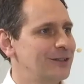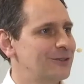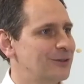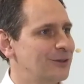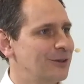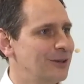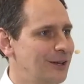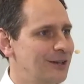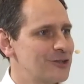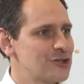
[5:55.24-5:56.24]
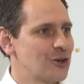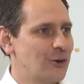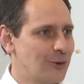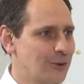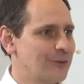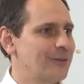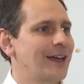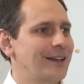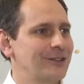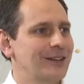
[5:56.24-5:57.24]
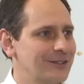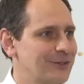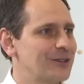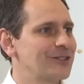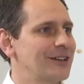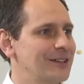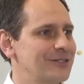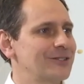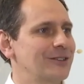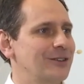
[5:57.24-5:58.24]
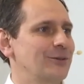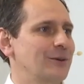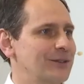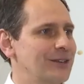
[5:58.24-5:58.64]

to show that you get the results you want to